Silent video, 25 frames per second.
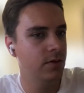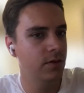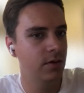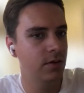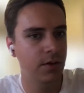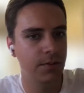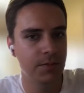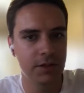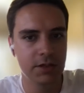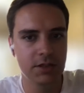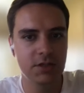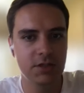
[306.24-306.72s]

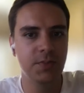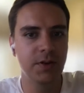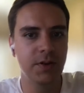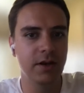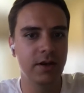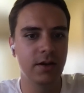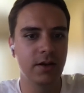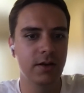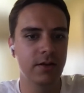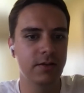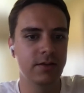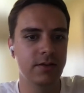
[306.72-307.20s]
I mean, it's
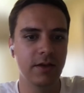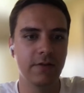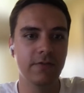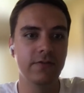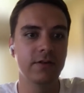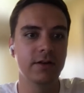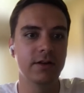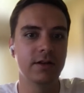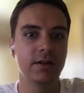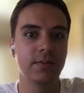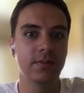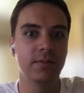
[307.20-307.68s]
better, it's
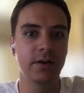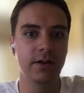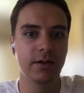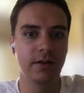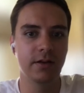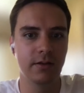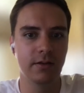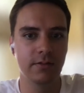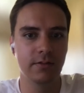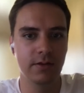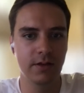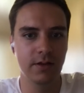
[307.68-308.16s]
definitely
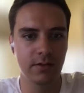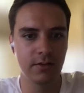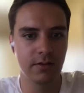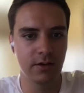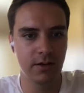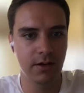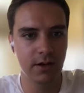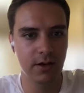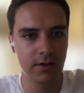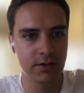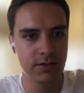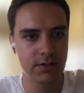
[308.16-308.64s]
better than the
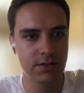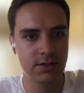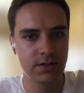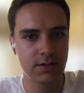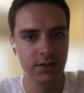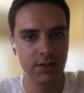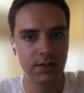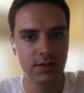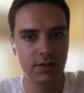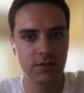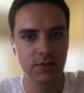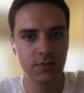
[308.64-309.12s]
current
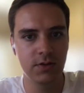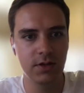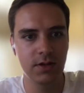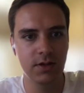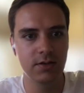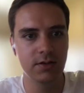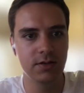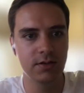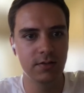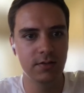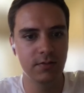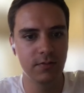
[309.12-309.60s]
site. So we
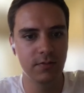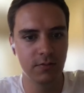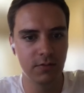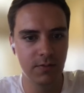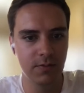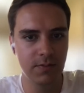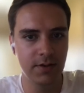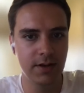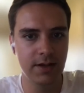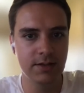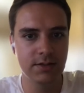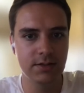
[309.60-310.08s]
can
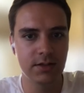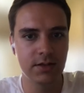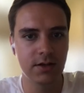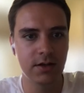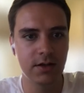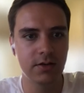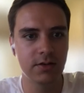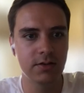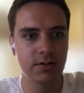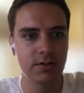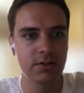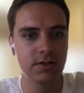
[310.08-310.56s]
replace the
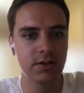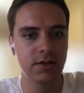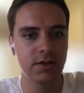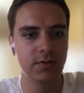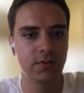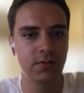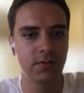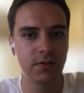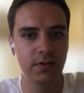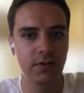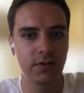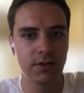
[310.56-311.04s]
current site
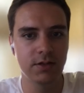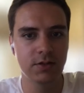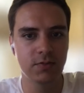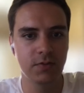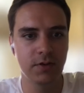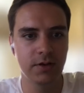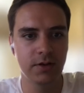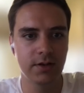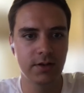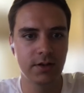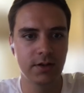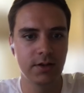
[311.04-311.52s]
with this
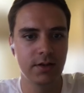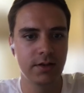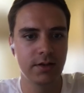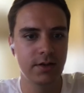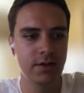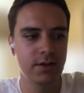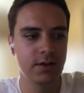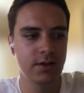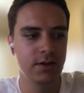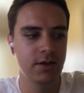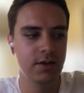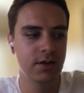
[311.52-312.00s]
one.
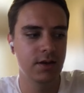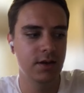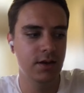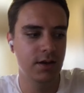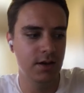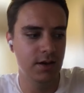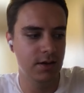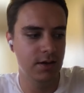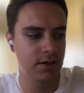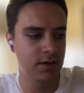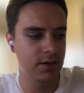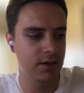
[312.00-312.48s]

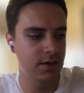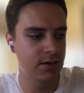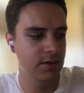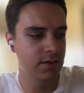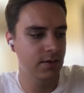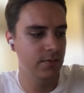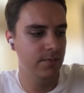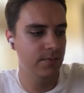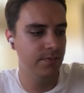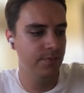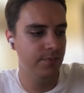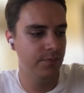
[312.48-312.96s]
And
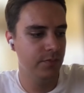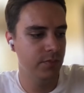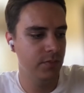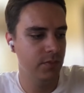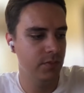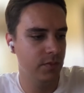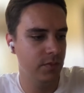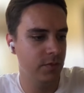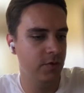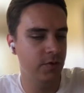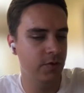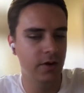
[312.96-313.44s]

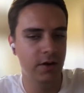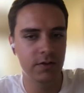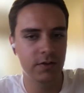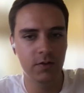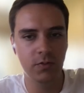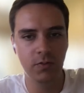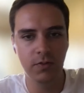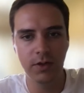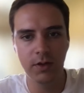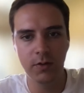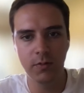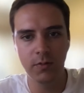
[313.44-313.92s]
throughout
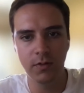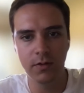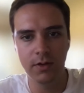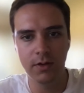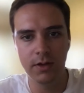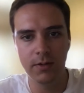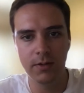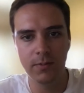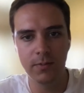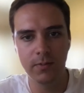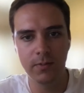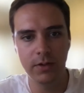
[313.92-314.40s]
the week, we'll
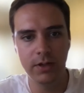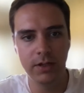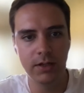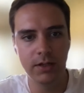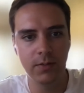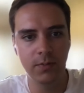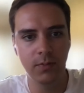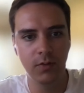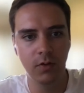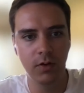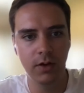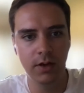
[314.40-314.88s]
then be
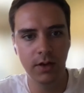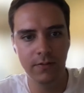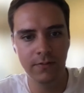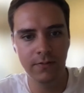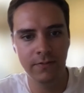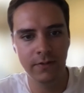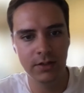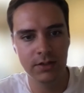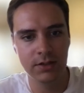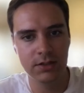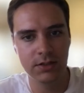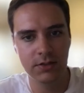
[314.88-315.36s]
deploying
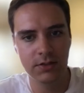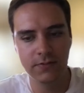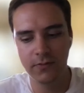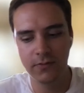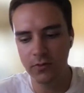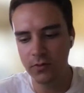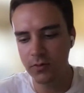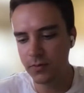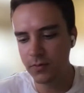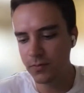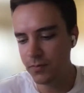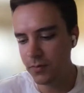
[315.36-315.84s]
fixes
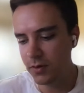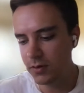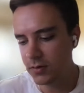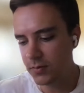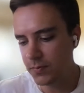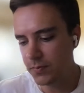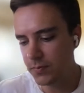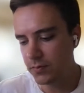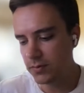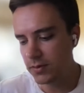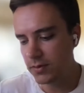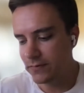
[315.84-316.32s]
for
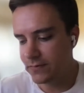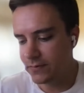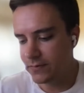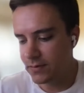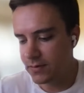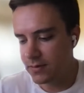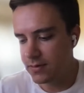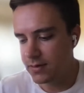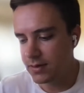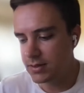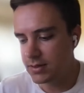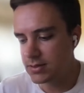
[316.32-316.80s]
multiple
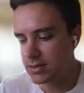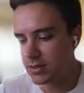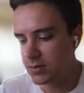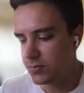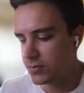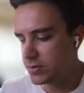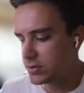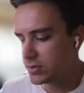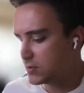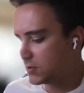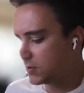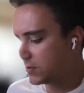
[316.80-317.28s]
different things that
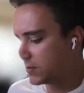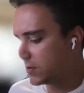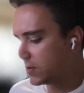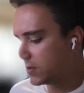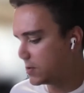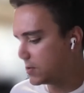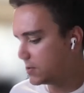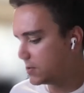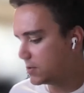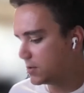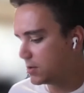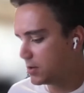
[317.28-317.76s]
we still
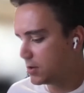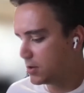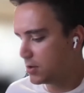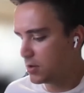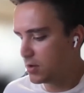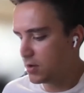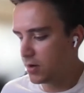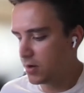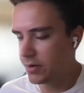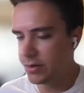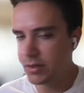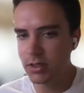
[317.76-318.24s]
know
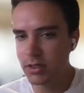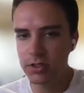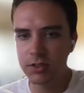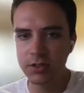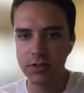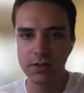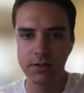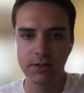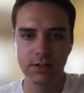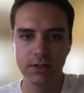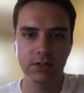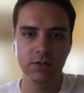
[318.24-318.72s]
are
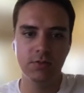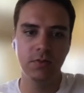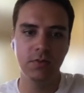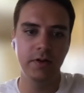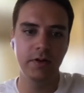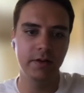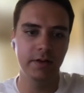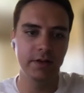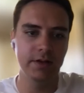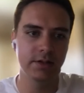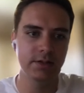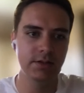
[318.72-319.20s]
issues, as
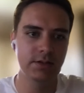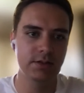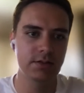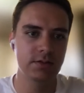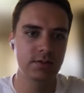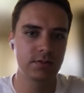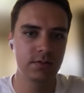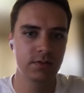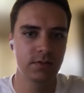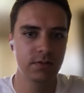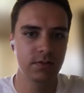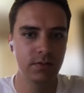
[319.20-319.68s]
well as
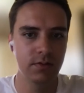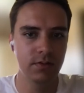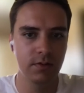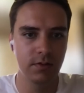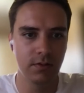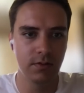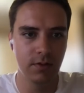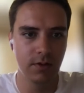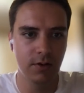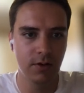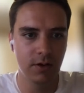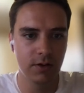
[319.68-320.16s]

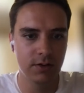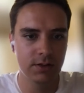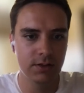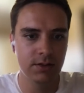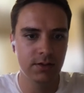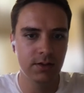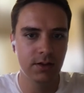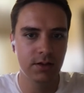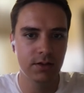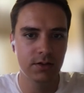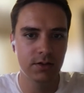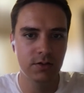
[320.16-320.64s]
the
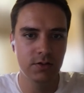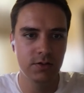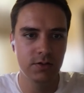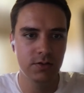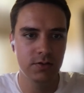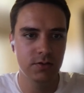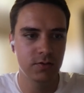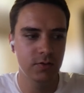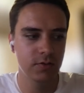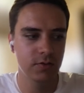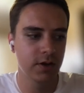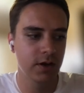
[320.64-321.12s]
content that you
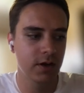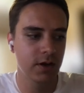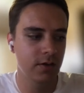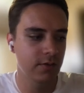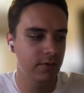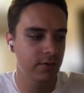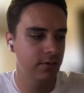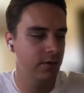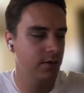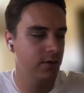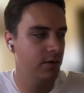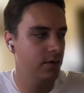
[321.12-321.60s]
saw
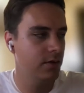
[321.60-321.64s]
now,